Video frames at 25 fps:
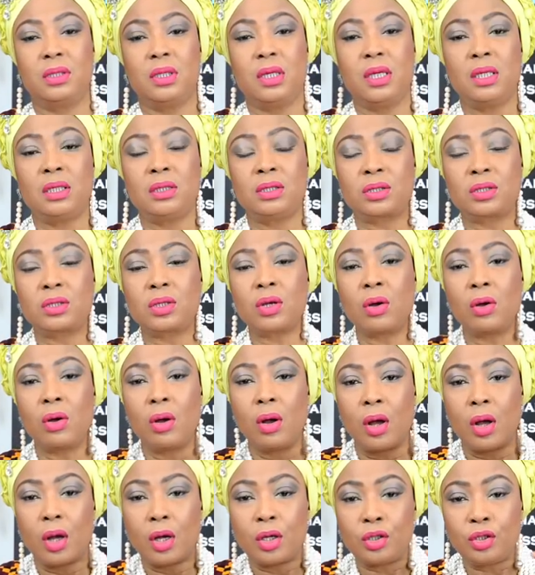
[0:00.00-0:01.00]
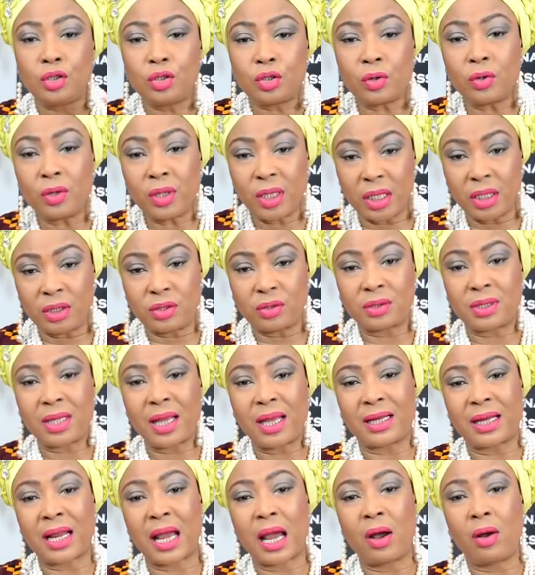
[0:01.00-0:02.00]
And so you need to
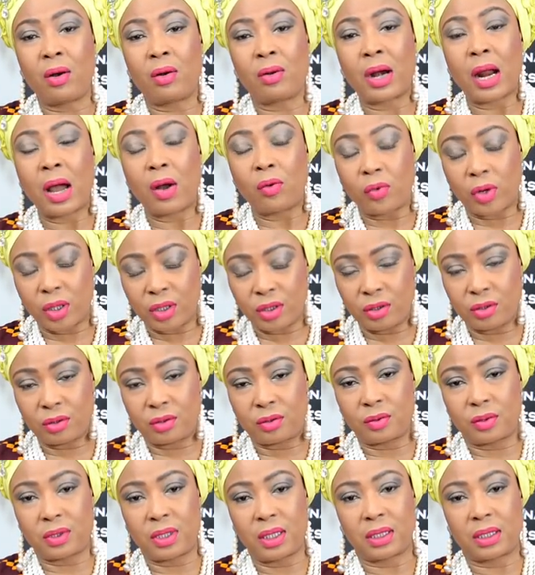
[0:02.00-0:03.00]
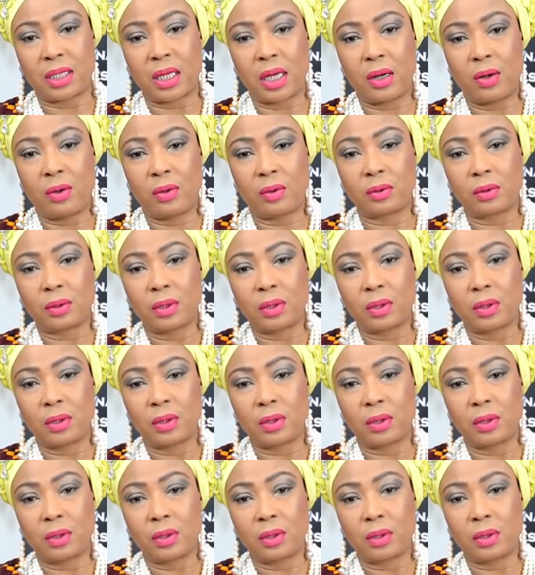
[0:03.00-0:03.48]
take that on. I want you to take that on.